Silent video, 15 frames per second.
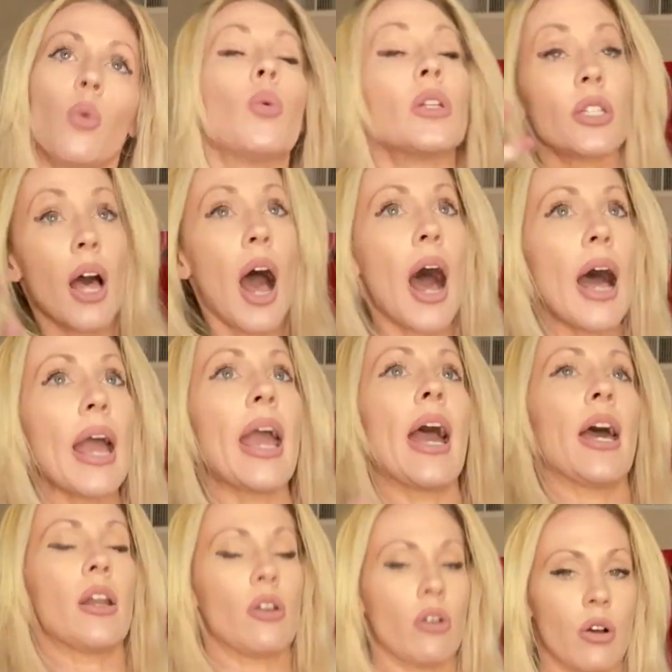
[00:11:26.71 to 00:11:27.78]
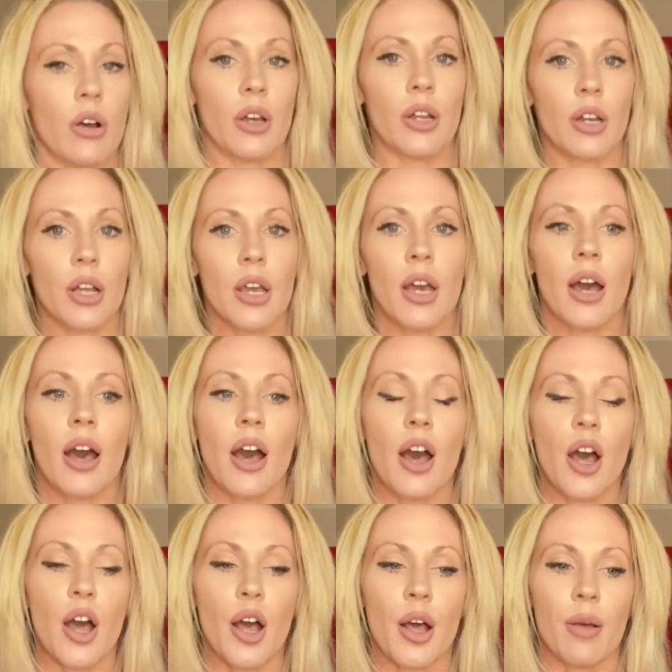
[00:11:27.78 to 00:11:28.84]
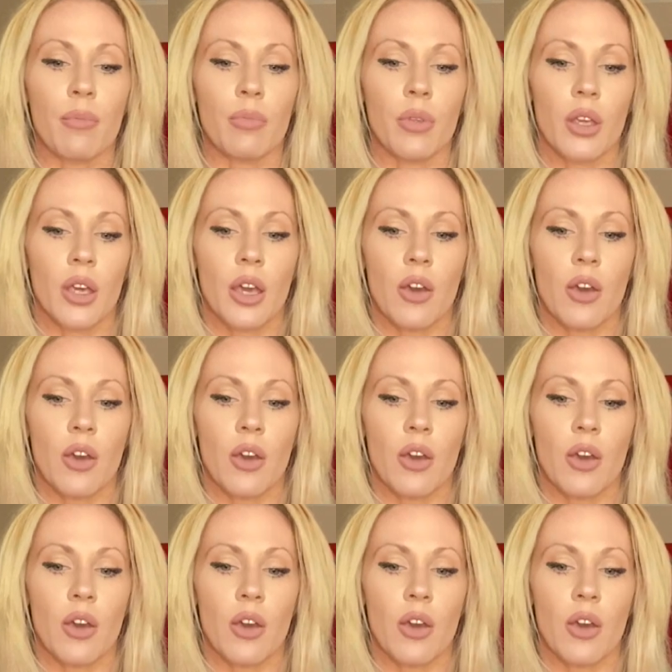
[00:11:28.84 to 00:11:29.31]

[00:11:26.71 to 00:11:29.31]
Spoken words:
once I had it on,